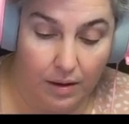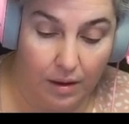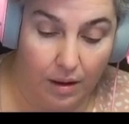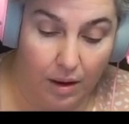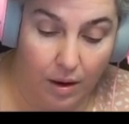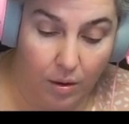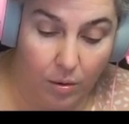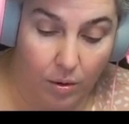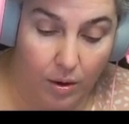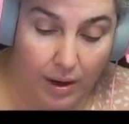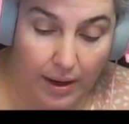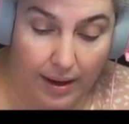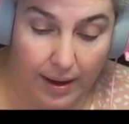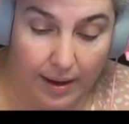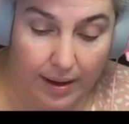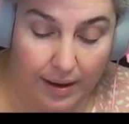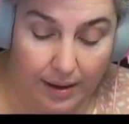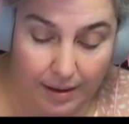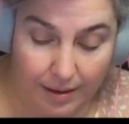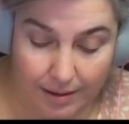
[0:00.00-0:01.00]

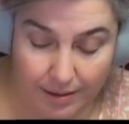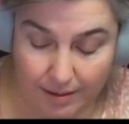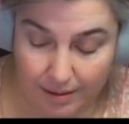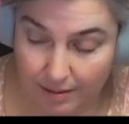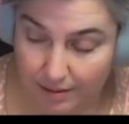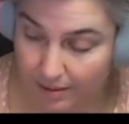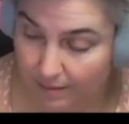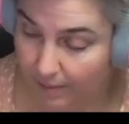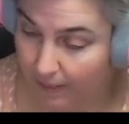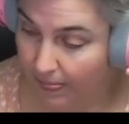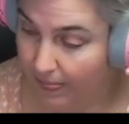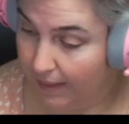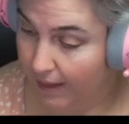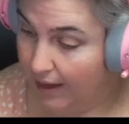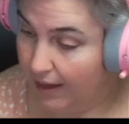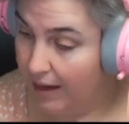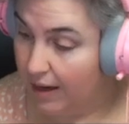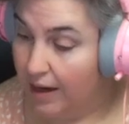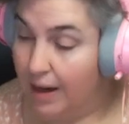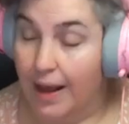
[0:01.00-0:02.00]
Okay.
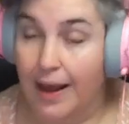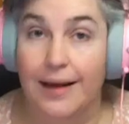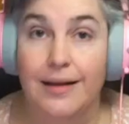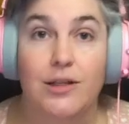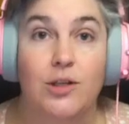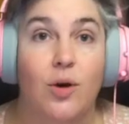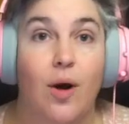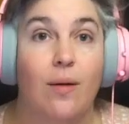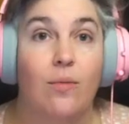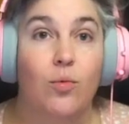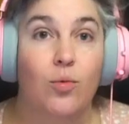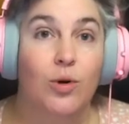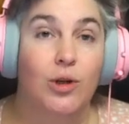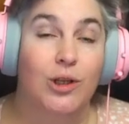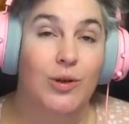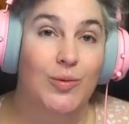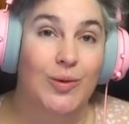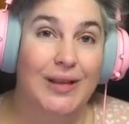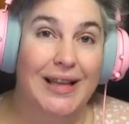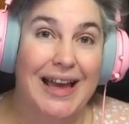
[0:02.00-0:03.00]
And so I'm
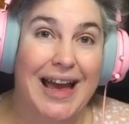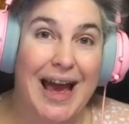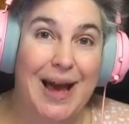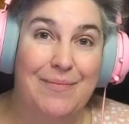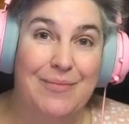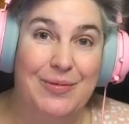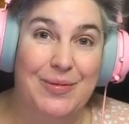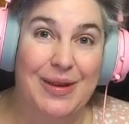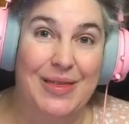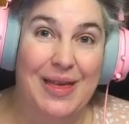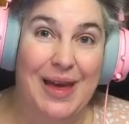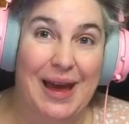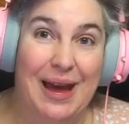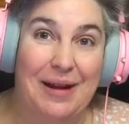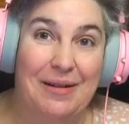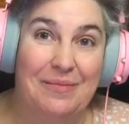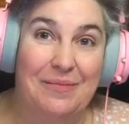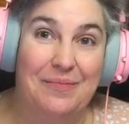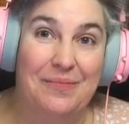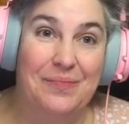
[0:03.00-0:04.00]
really, really happy with that.
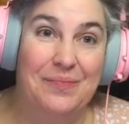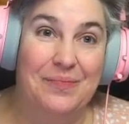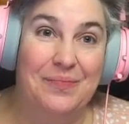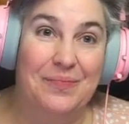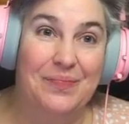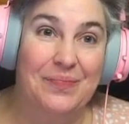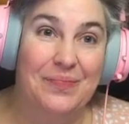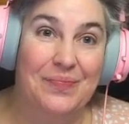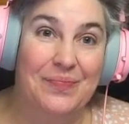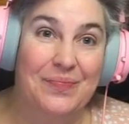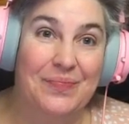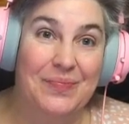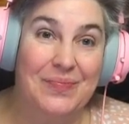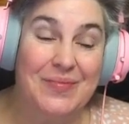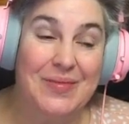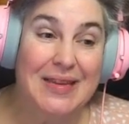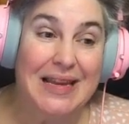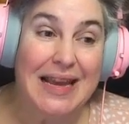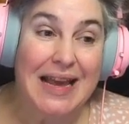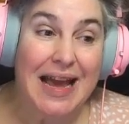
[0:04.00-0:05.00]

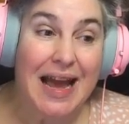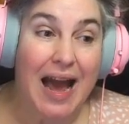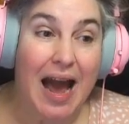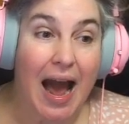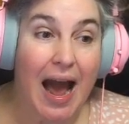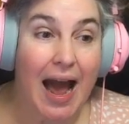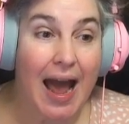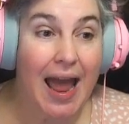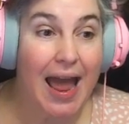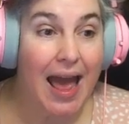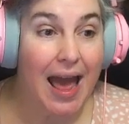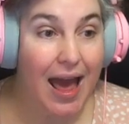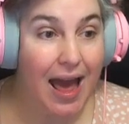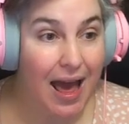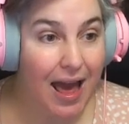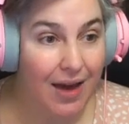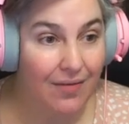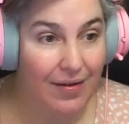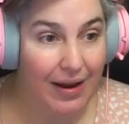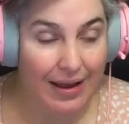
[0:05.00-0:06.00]

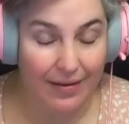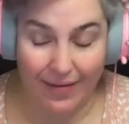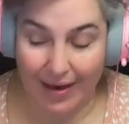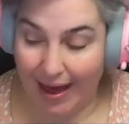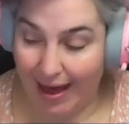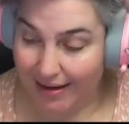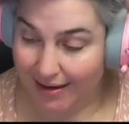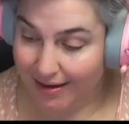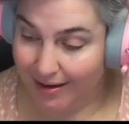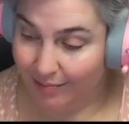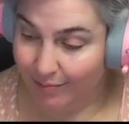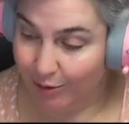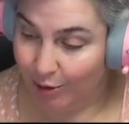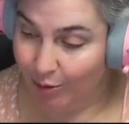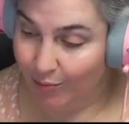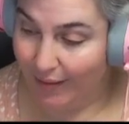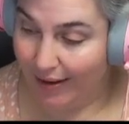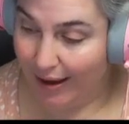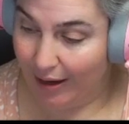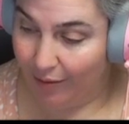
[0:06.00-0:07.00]
I've added a blue
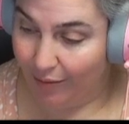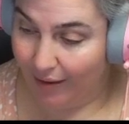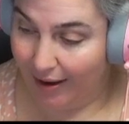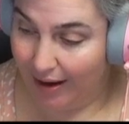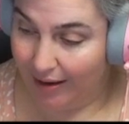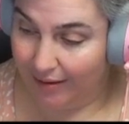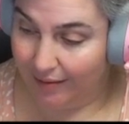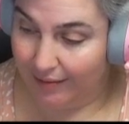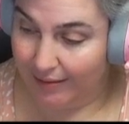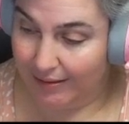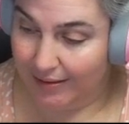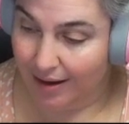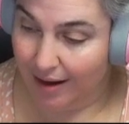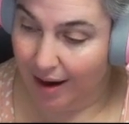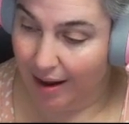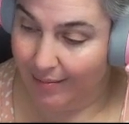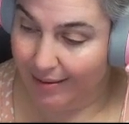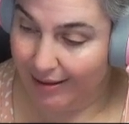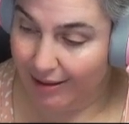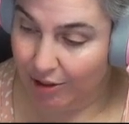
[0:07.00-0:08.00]
background in the
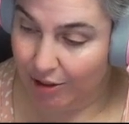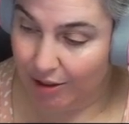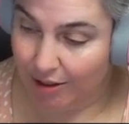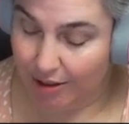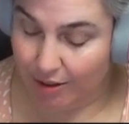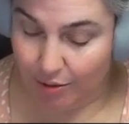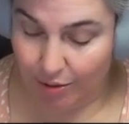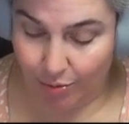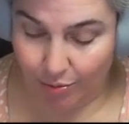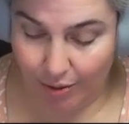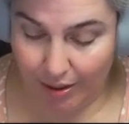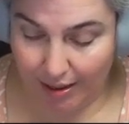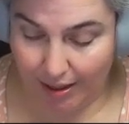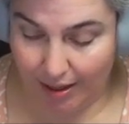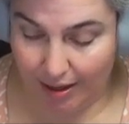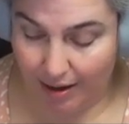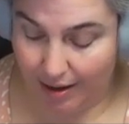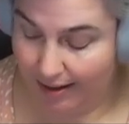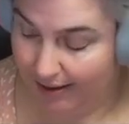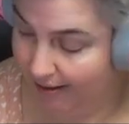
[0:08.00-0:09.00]
time it took you to run
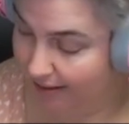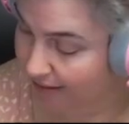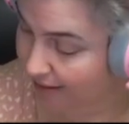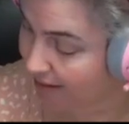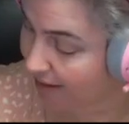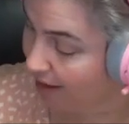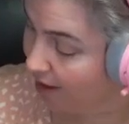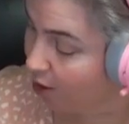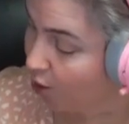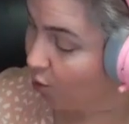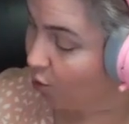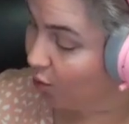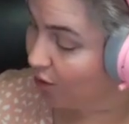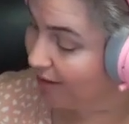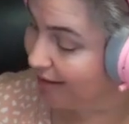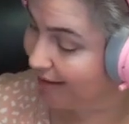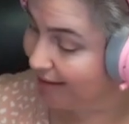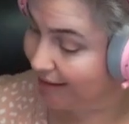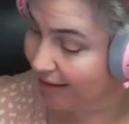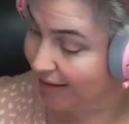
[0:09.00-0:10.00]
errands. We're
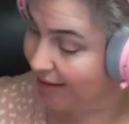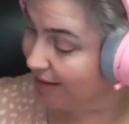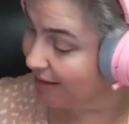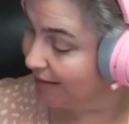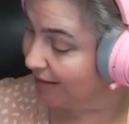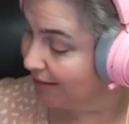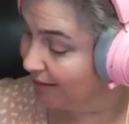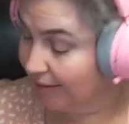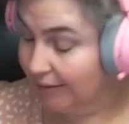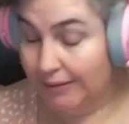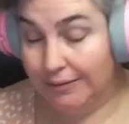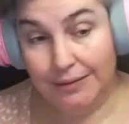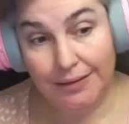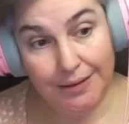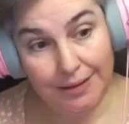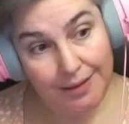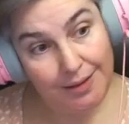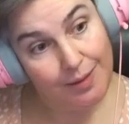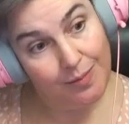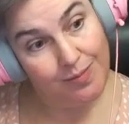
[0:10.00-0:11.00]
still a
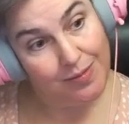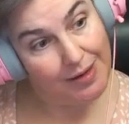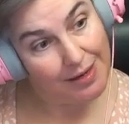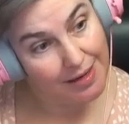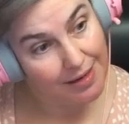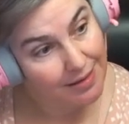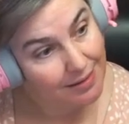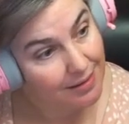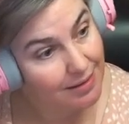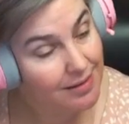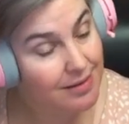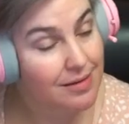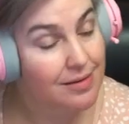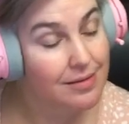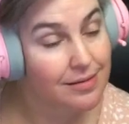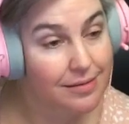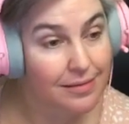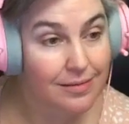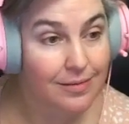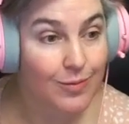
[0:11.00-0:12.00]
little bit,
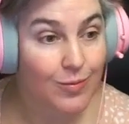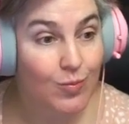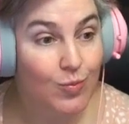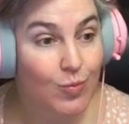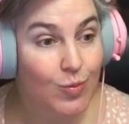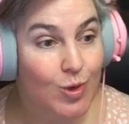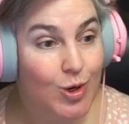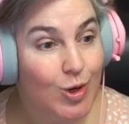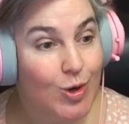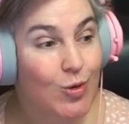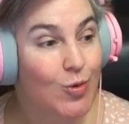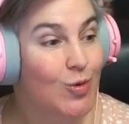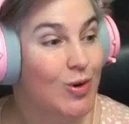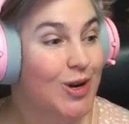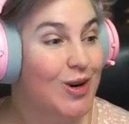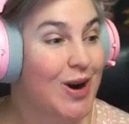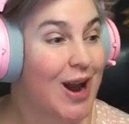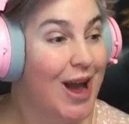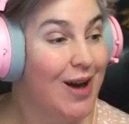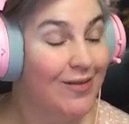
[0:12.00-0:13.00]
we
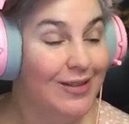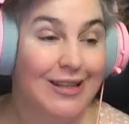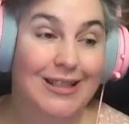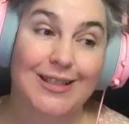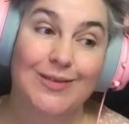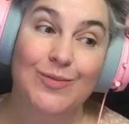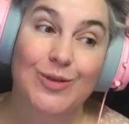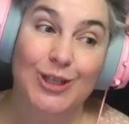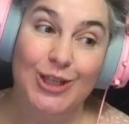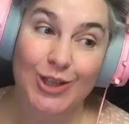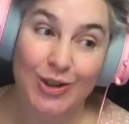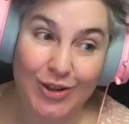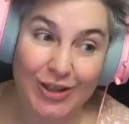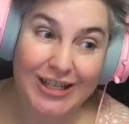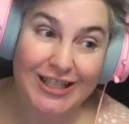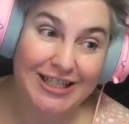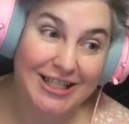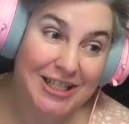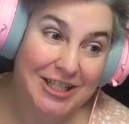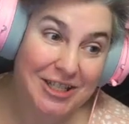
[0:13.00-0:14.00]
are having some
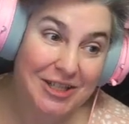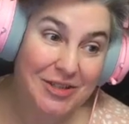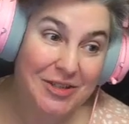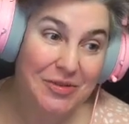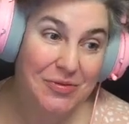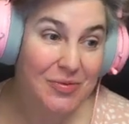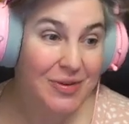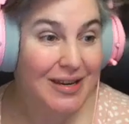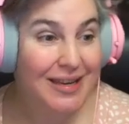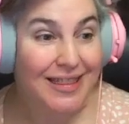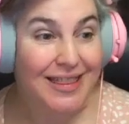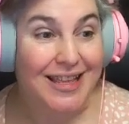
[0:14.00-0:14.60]
serious issues with,